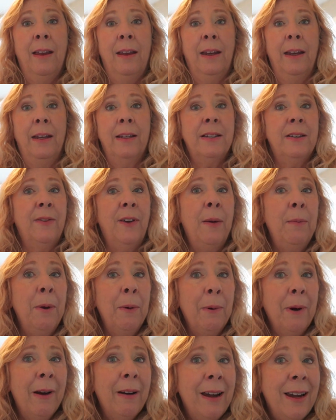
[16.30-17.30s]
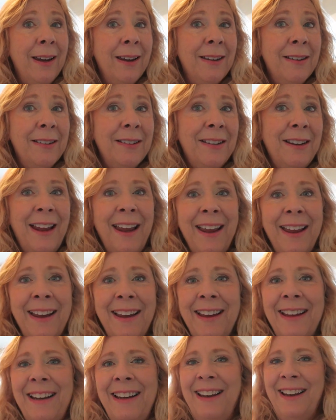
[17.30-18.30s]
It's February,
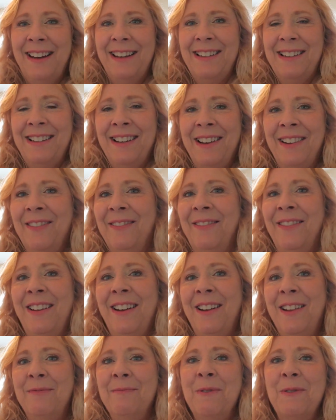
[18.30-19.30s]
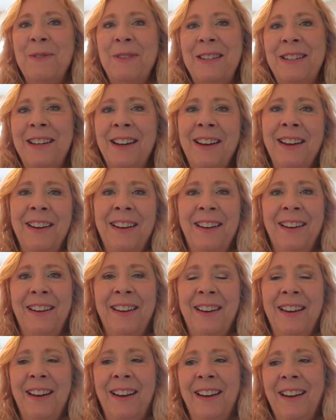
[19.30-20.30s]
and it's one of the most
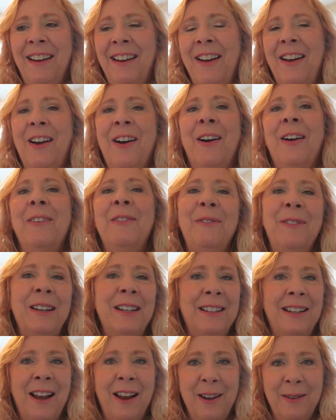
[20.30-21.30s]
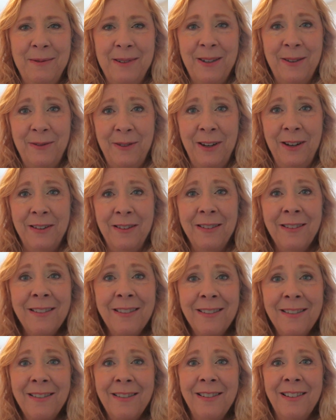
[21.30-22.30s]
heartfelt times of year
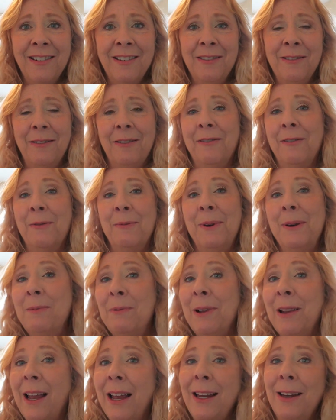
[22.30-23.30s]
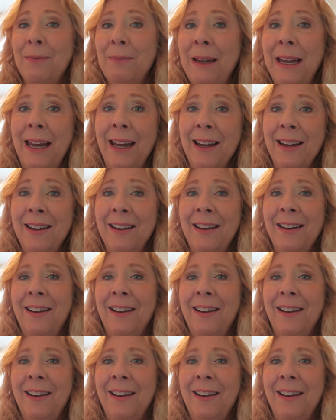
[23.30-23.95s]
for people like me.